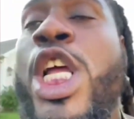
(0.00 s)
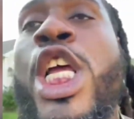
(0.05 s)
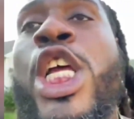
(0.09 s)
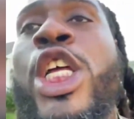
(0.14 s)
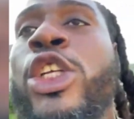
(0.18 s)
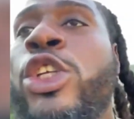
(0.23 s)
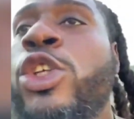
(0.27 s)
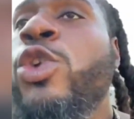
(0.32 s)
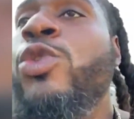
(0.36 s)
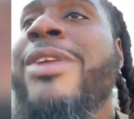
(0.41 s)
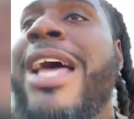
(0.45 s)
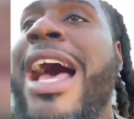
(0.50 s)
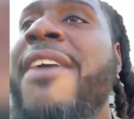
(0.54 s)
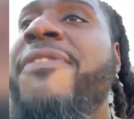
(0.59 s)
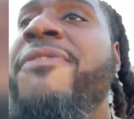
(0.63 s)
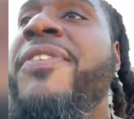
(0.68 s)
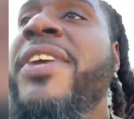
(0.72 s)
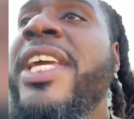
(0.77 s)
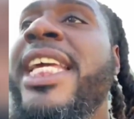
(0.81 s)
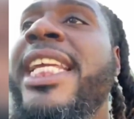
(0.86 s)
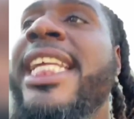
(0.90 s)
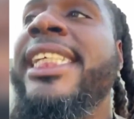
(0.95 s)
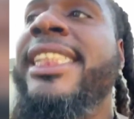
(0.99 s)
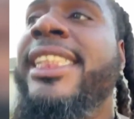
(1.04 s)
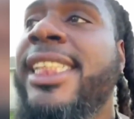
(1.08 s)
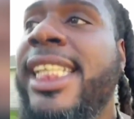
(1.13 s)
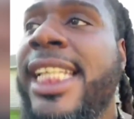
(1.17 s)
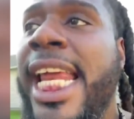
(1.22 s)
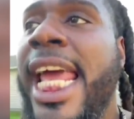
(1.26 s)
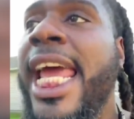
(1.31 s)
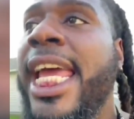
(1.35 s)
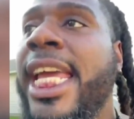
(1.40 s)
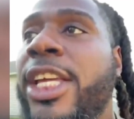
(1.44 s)
Do not feed into
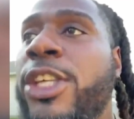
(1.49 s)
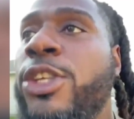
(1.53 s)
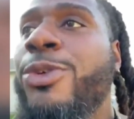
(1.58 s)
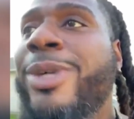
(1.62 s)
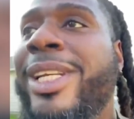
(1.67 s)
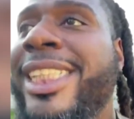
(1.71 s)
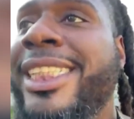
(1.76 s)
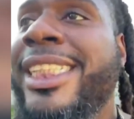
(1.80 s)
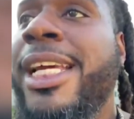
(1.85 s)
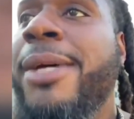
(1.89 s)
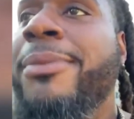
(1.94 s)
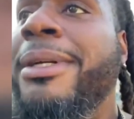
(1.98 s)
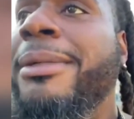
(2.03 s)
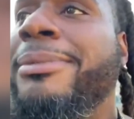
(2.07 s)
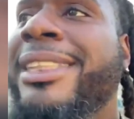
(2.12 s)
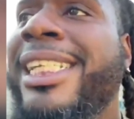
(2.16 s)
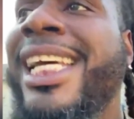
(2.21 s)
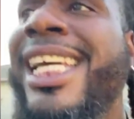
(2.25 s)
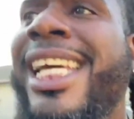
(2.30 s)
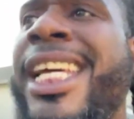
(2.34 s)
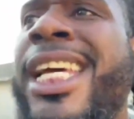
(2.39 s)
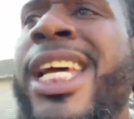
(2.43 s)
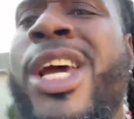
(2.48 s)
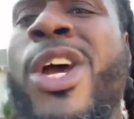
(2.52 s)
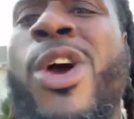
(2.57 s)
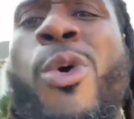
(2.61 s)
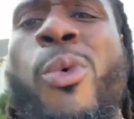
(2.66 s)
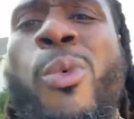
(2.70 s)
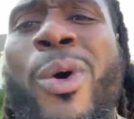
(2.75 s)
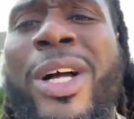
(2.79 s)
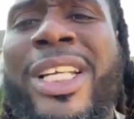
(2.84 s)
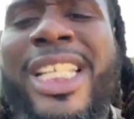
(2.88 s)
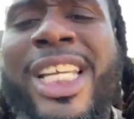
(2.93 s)
that. You understand what I'm saying?
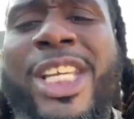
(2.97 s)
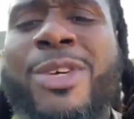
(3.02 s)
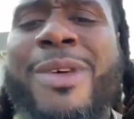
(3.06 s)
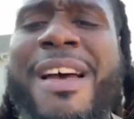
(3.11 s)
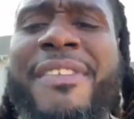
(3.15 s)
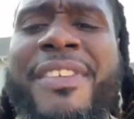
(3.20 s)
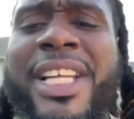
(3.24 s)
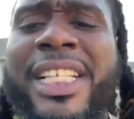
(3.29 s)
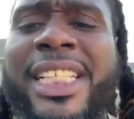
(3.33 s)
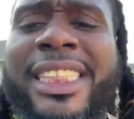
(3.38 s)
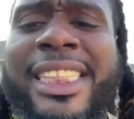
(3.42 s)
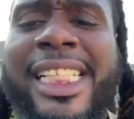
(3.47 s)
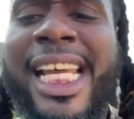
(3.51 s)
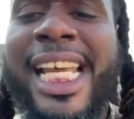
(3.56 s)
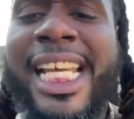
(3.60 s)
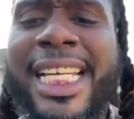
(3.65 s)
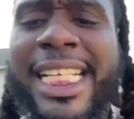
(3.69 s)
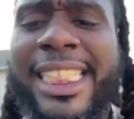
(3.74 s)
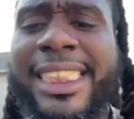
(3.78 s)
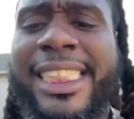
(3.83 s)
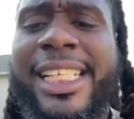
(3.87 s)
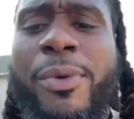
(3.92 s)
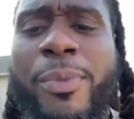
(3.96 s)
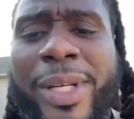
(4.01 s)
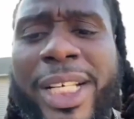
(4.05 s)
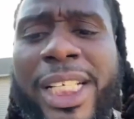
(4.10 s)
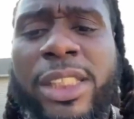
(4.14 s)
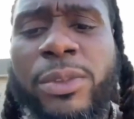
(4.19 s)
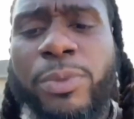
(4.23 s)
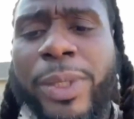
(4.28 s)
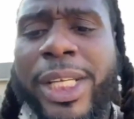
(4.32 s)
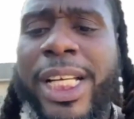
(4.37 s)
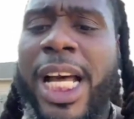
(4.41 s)
One thing you have to understand is that
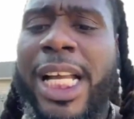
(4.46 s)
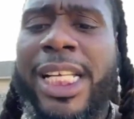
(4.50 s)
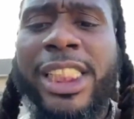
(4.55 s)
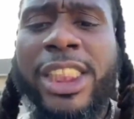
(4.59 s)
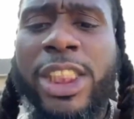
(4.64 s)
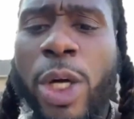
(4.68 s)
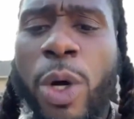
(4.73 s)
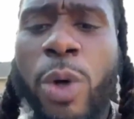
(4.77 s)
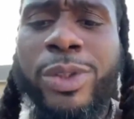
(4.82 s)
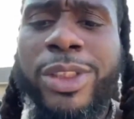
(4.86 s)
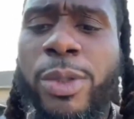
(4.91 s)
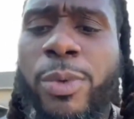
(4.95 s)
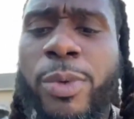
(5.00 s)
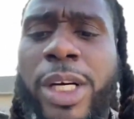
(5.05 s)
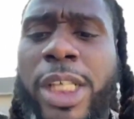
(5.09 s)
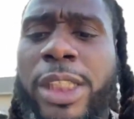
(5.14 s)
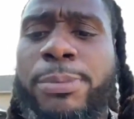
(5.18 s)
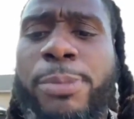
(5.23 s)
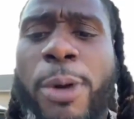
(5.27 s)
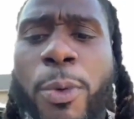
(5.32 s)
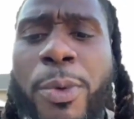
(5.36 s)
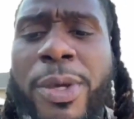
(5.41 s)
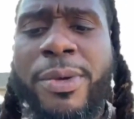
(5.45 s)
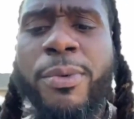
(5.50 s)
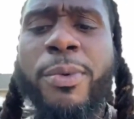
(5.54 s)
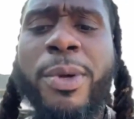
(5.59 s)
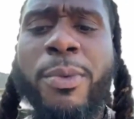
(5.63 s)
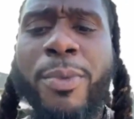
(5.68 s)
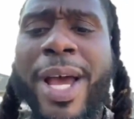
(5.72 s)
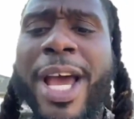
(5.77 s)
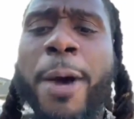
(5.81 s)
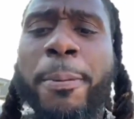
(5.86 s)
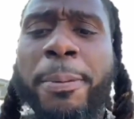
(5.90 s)
we are the chosen ones, bro. We
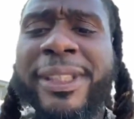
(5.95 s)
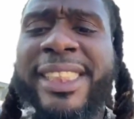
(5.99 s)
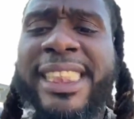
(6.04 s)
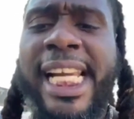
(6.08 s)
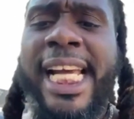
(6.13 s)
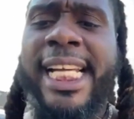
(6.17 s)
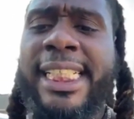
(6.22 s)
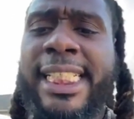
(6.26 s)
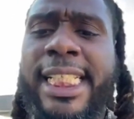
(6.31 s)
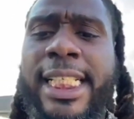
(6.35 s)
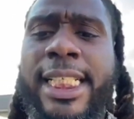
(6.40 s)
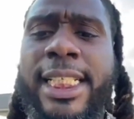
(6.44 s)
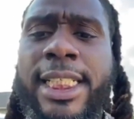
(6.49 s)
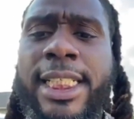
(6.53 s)
well protected.